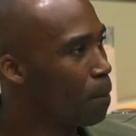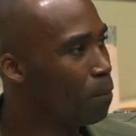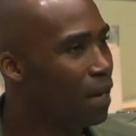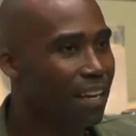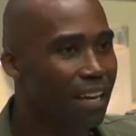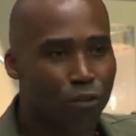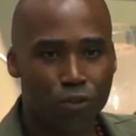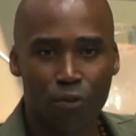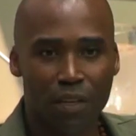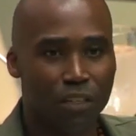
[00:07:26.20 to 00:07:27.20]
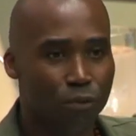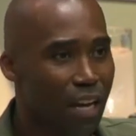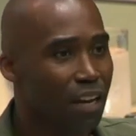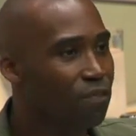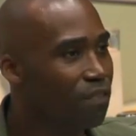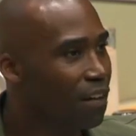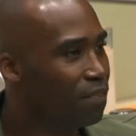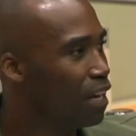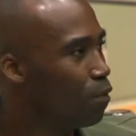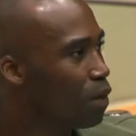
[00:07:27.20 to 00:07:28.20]
We had health screenings. We had a
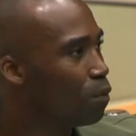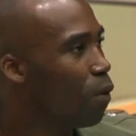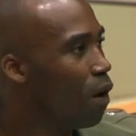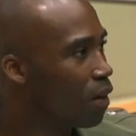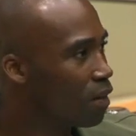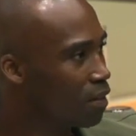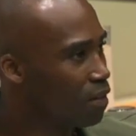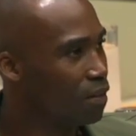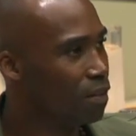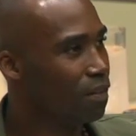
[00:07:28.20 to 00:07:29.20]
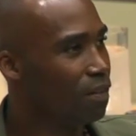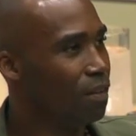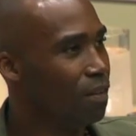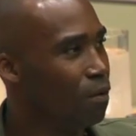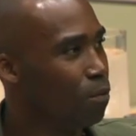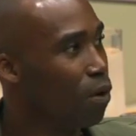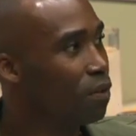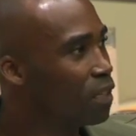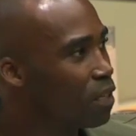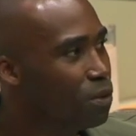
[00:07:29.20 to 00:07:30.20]
5K run walk.
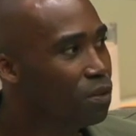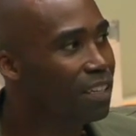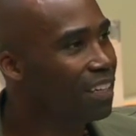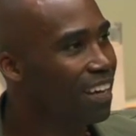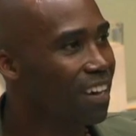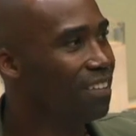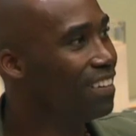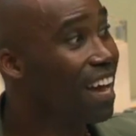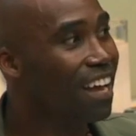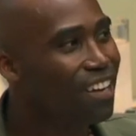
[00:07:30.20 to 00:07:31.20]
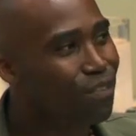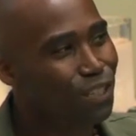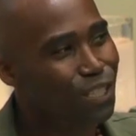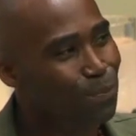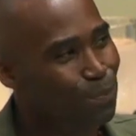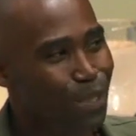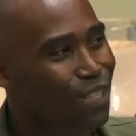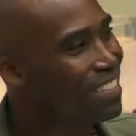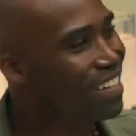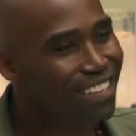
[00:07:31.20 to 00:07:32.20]
Brought the community together, and they had never
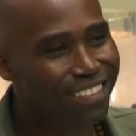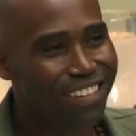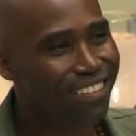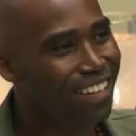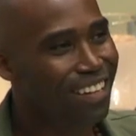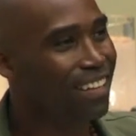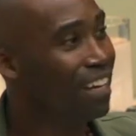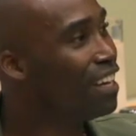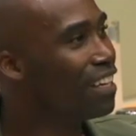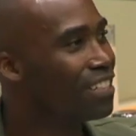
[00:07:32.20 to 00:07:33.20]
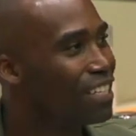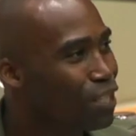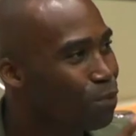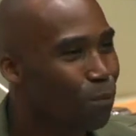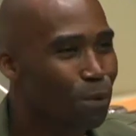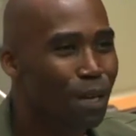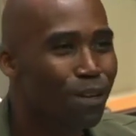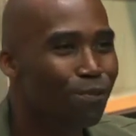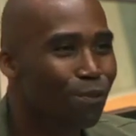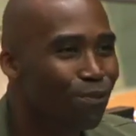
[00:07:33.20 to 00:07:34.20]
experienced anything like that, because guess what? We
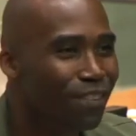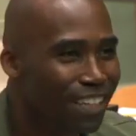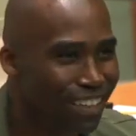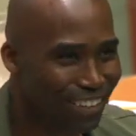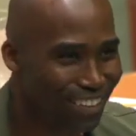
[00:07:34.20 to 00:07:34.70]
made it for free.